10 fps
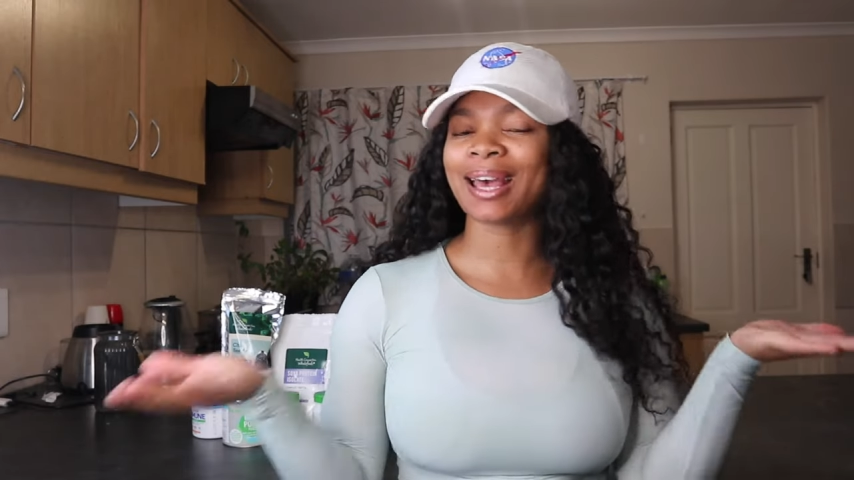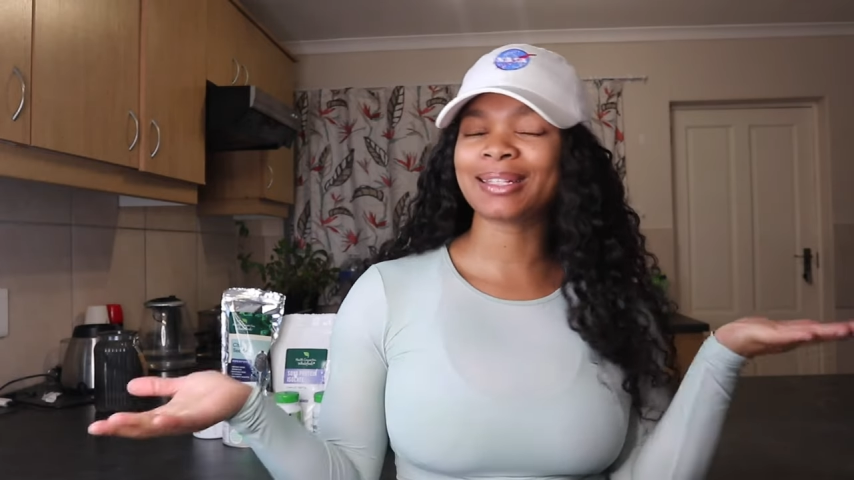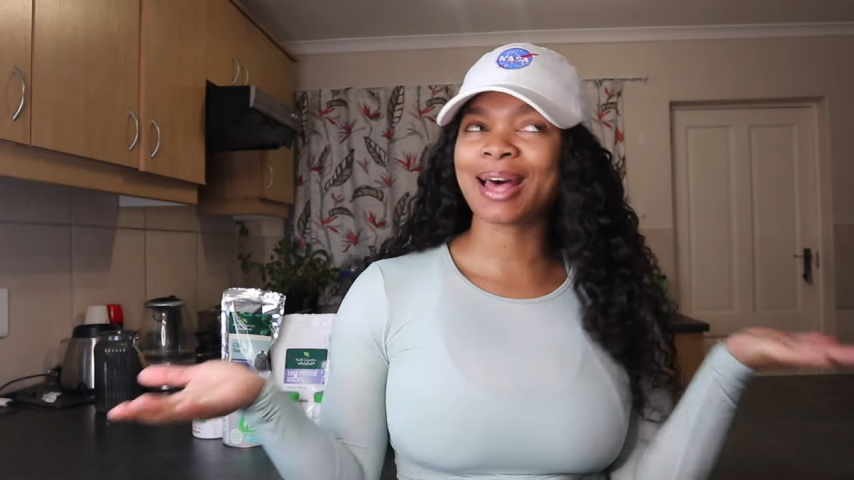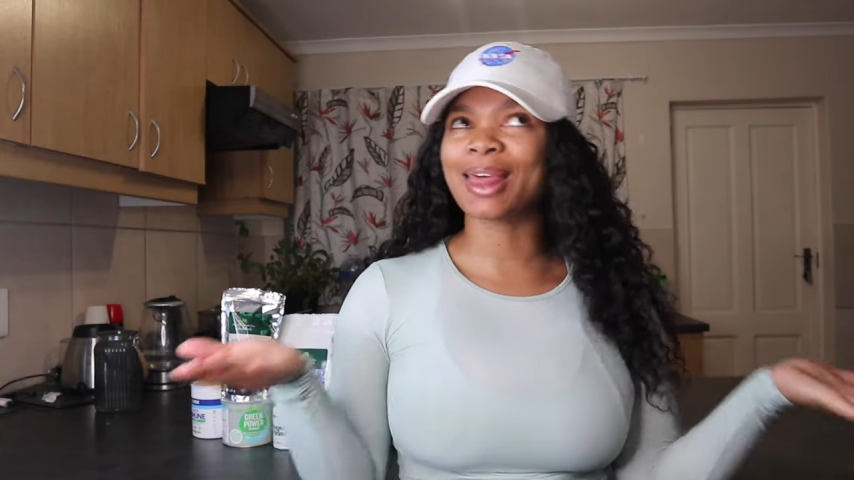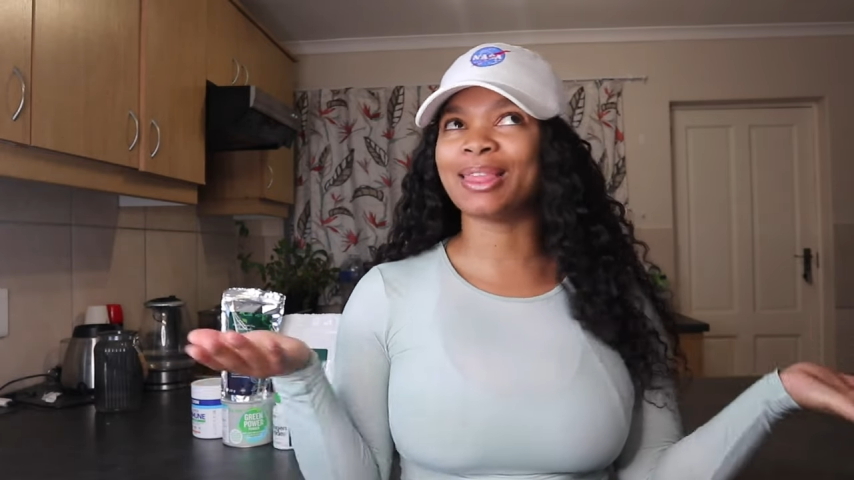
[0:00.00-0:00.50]

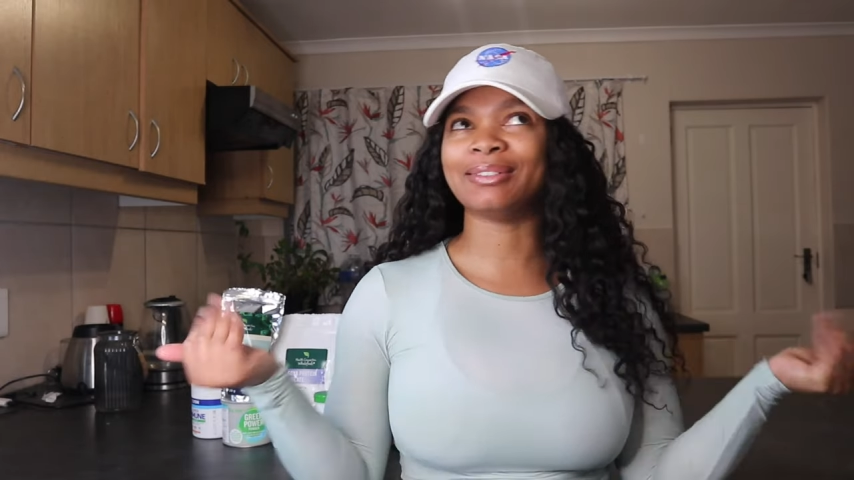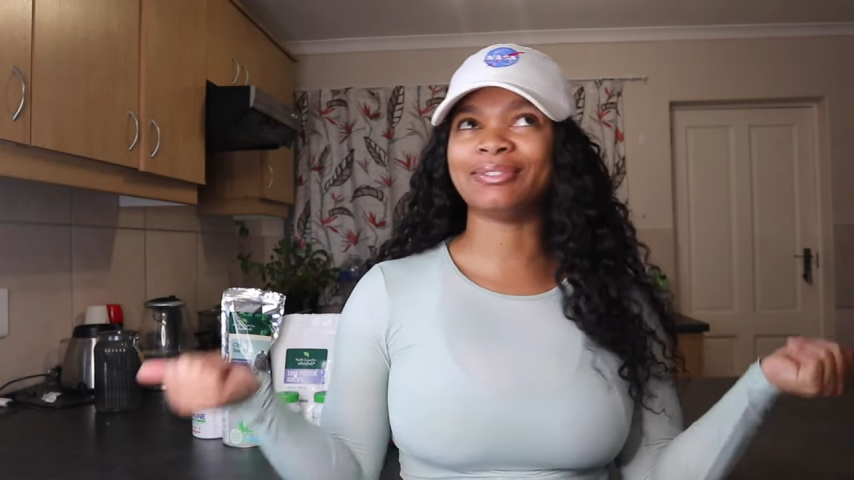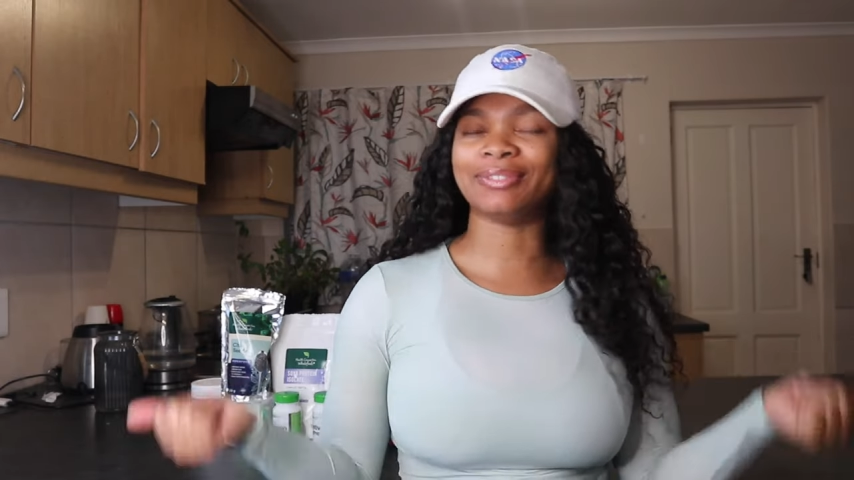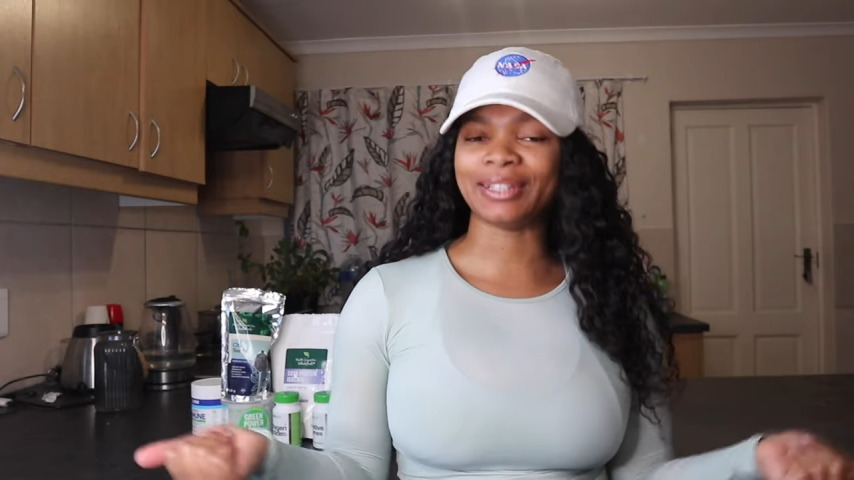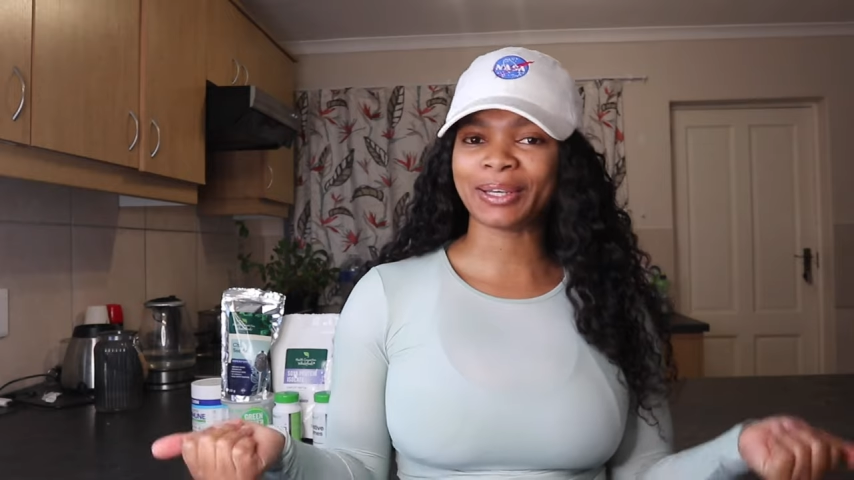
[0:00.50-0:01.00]
is the
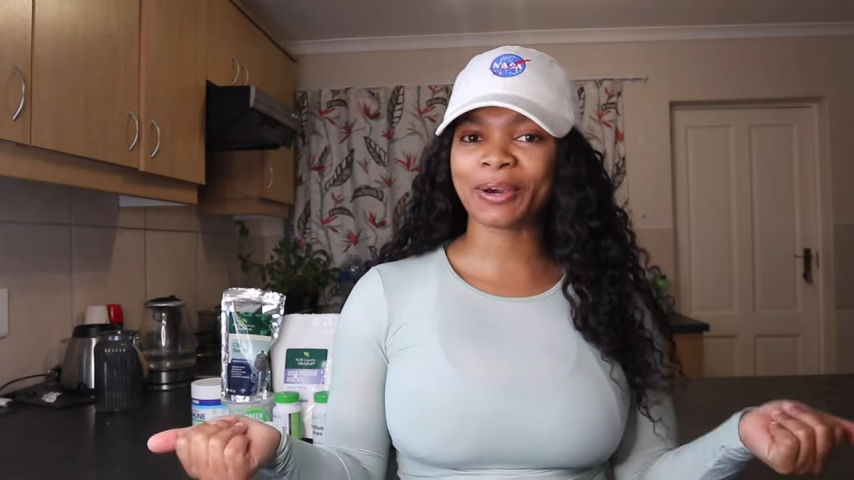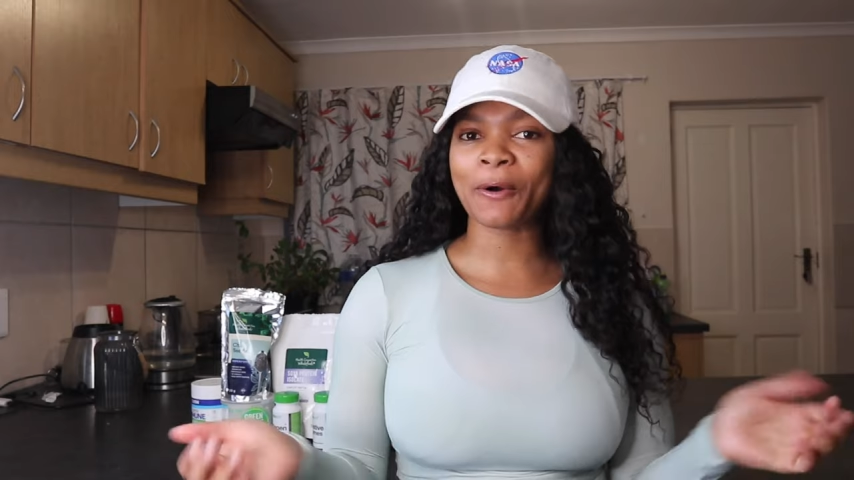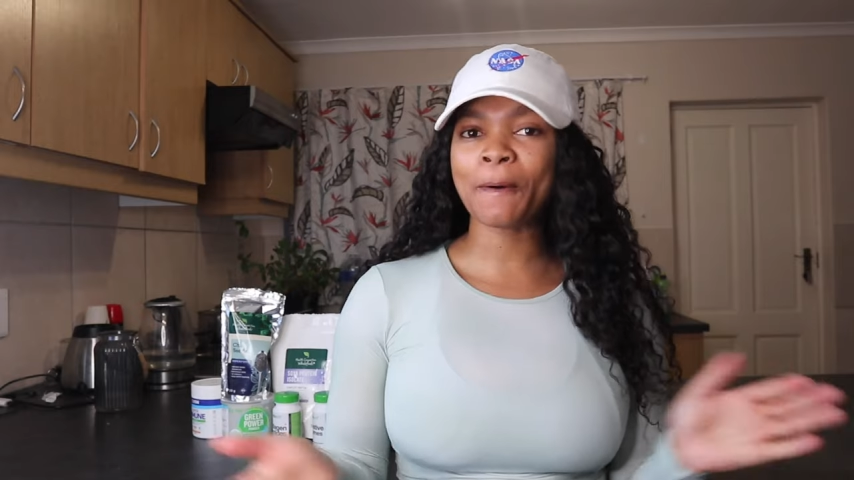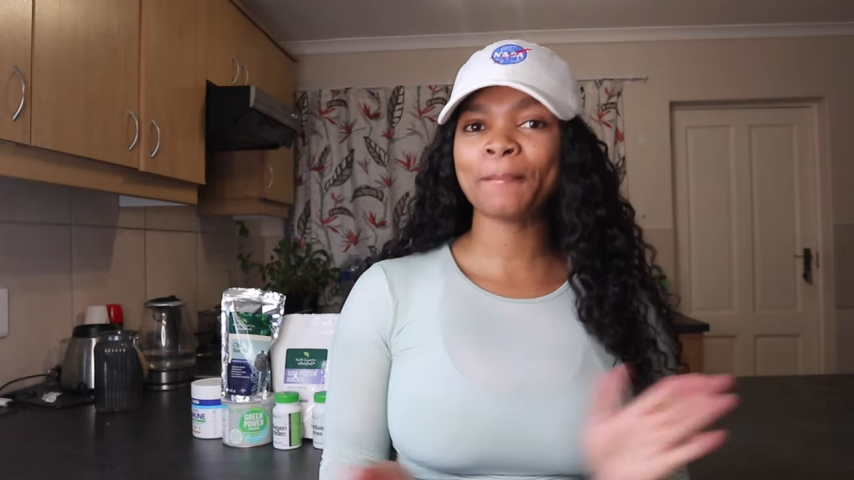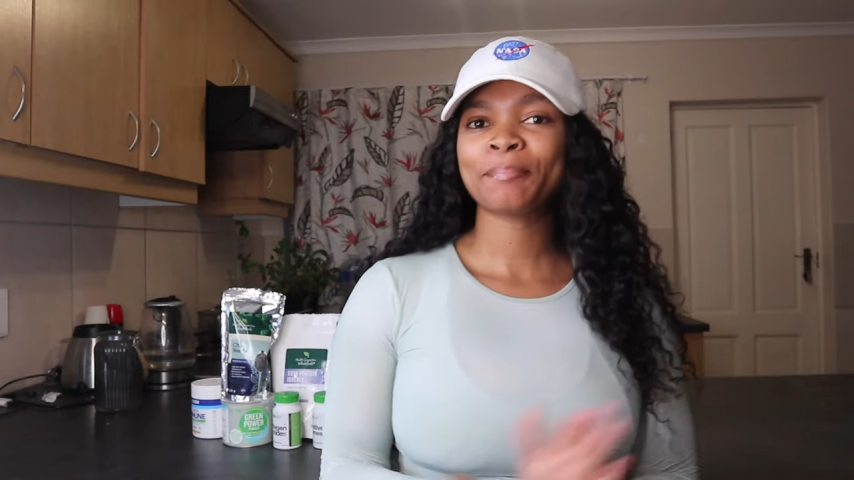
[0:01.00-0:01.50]

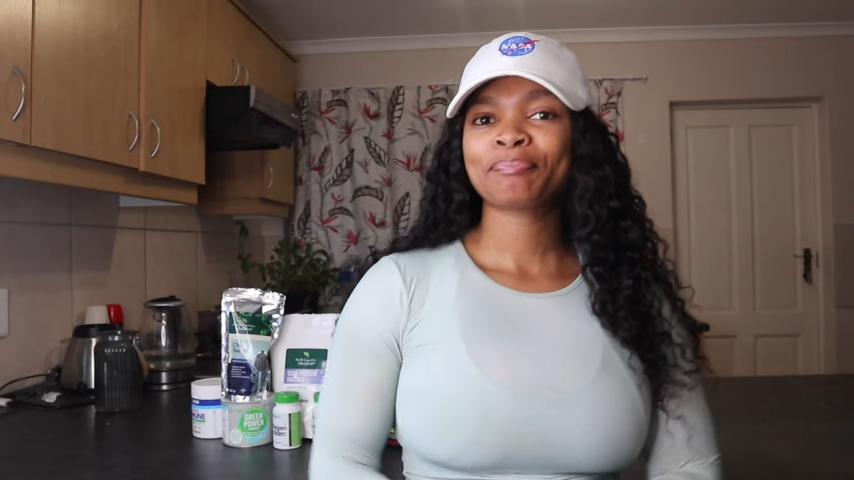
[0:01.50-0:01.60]
video.